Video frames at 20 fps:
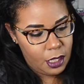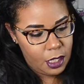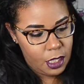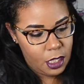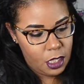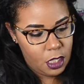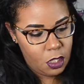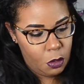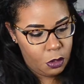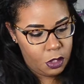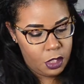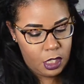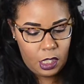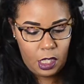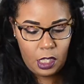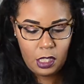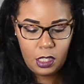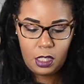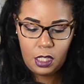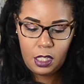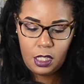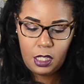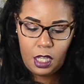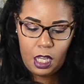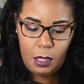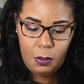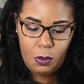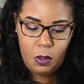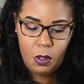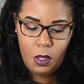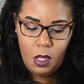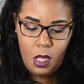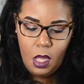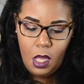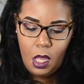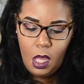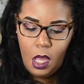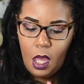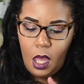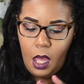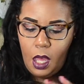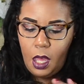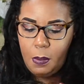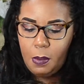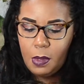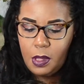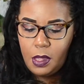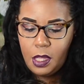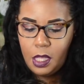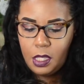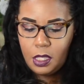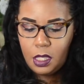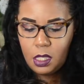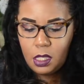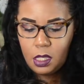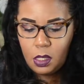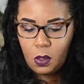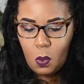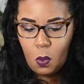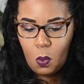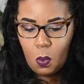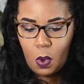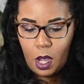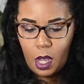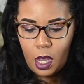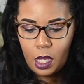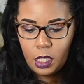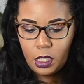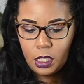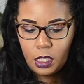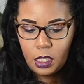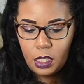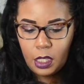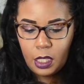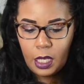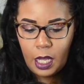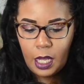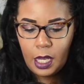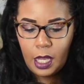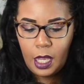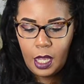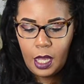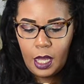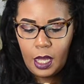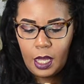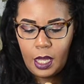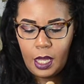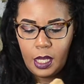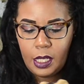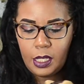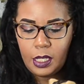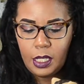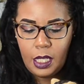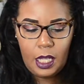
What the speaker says: it's so sticking to this table. This is the watch that I got.